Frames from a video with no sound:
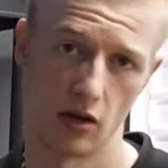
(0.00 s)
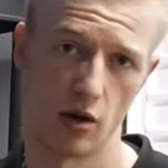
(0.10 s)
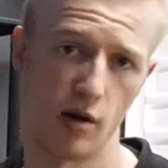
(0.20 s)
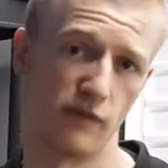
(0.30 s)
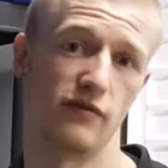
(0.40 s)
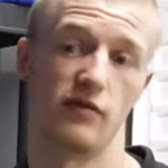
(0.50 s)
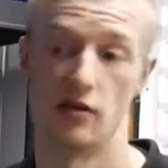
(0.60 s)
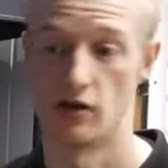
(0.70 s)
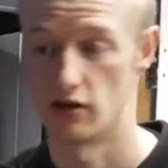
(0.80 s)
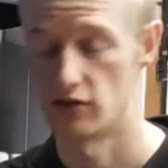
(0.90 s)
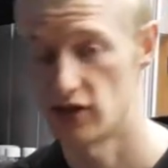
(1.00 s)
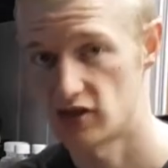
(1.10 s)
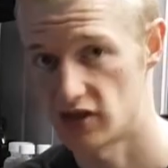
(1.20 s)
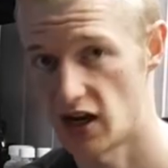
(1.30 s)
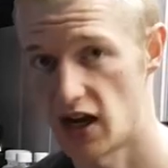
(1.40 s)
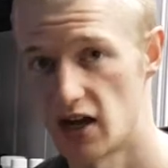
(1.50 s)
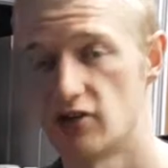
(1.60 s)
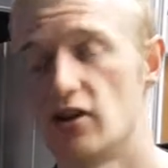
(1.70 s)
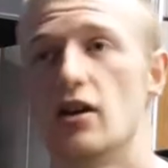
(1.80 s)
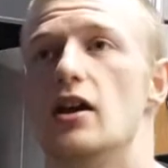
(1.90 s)
of this
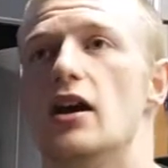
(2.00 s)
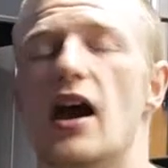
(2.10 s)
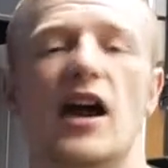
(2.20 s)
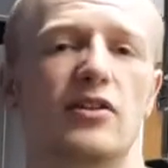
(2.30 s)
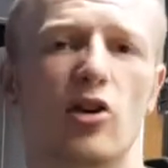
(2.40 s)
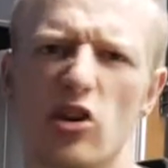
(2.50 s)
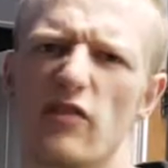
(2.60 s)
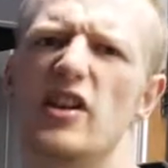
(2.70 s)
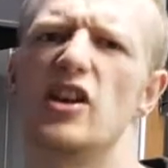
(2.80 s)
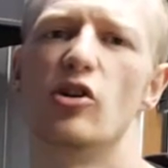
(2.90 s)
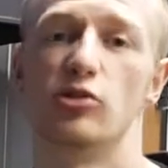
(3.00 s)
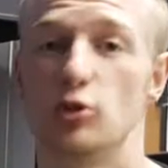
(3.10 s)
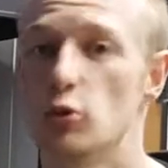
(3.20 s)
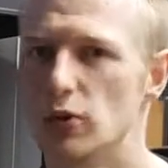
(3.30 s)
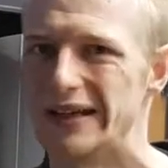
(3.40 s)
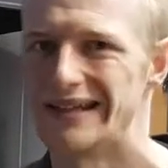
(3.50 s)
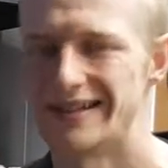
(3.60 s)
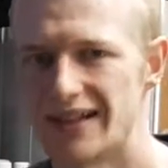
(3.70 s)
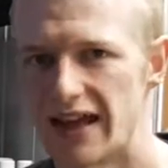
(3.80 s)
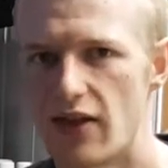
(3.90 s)
stage, and all the videos do
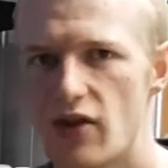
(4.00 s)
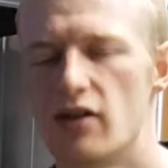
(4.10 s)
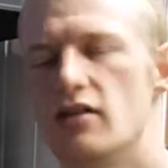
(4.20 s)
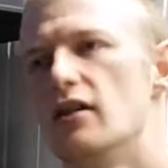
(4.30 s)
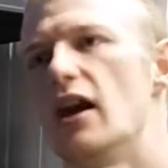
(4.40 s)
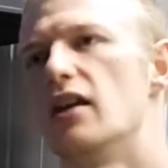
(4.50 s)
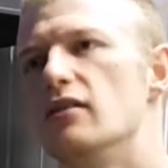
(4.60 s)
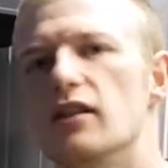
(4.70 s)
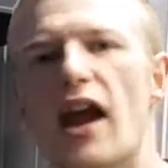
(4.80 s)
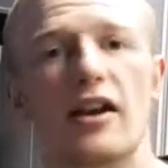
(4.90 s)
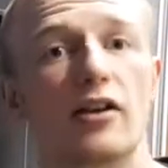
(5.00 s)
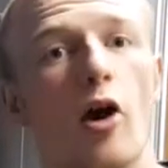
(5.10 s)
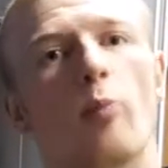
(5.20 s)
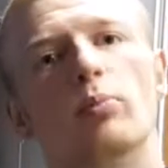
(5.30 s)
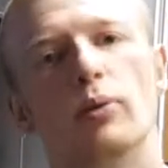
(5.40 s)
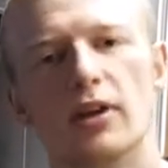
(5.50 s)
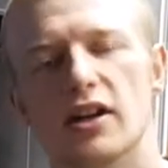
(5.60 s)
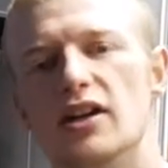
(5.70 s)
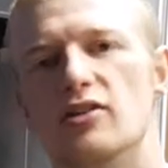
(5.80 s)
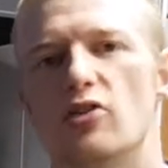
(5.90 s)
link together and kind of
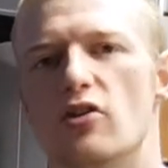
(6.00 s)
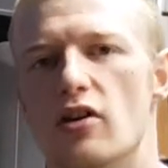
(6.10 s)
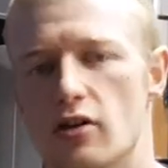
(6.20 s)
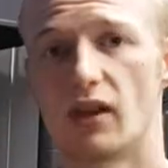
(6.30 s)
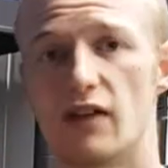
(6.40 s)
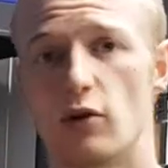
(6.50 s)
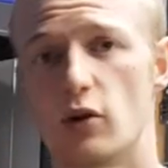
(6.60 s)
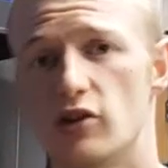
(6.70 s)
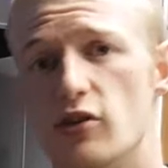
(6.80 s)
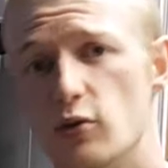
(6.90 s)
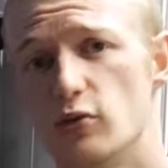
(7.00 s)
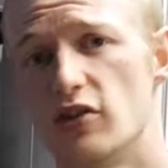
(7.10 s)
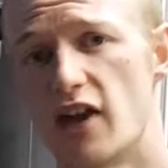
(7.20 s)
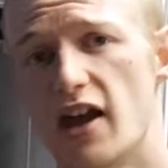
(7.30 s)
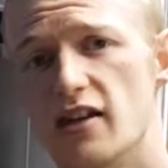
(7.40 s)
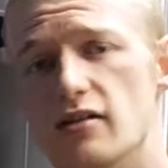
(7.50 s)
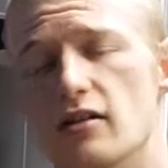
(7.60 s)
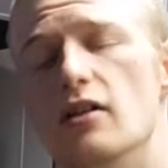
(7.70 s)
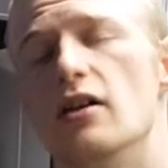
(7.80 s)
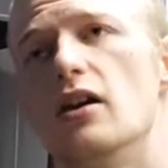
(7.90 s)
complement each other. If you watch it through to the end,
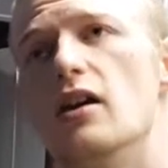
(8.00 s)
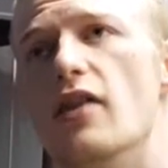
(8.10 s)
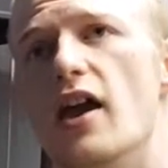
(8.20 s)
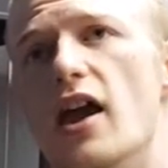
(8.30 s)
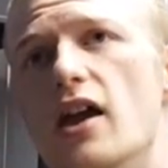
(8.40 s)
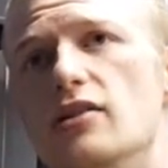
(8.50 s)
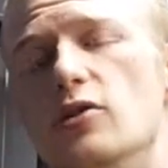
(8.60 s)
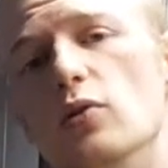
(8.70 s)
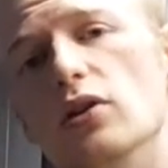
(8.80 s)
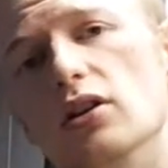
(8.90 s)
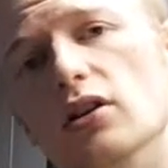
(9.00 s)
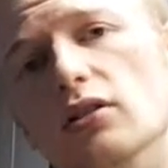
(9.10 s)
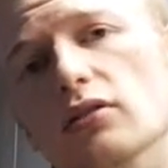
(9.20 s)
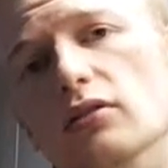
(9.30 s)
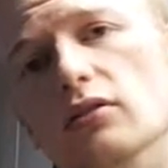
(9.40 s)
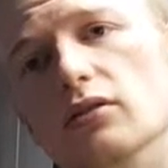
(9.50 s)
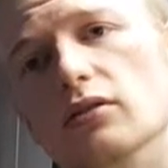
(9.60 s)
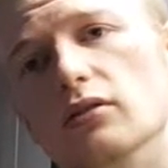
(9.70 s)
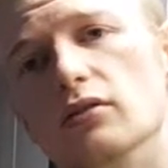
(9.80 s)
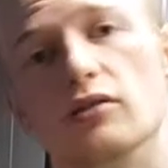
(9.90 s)
then you will
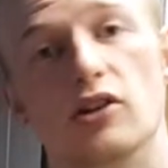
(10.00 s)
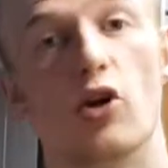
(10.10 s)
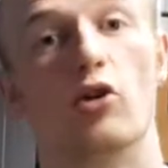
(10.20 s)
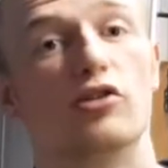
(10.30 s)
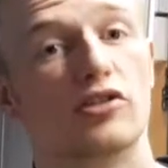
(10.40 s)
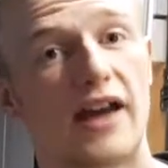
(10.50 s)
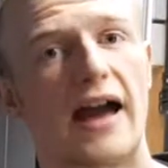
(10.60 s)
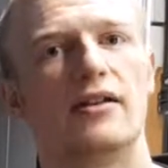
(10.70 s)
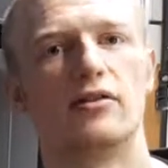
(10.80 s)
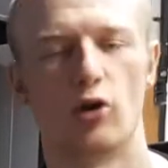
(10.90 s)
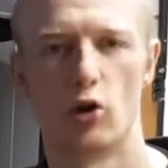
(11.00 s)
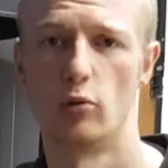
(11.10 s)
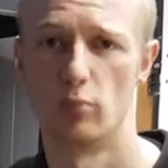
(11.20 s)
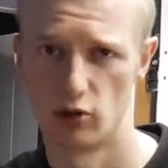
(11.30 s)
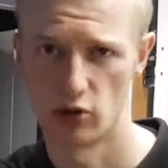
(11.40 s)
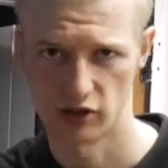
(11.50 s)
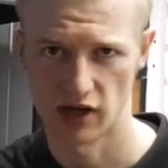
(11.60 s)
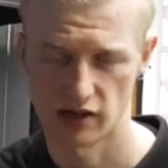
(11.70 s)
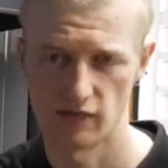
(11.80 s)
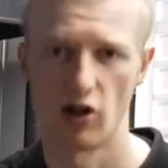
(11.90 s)
you know understand the whole
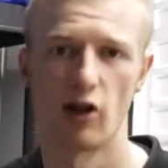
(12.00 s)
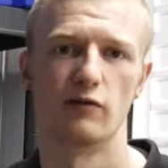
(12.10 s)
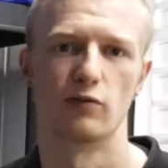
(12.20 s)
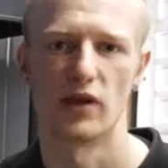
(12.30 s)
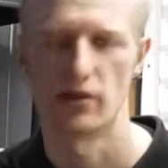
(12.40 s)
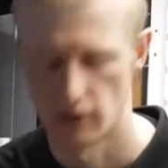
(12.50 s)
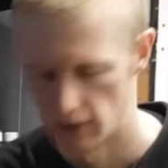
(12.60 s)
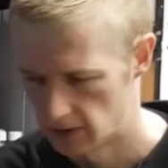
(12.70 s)
process involved with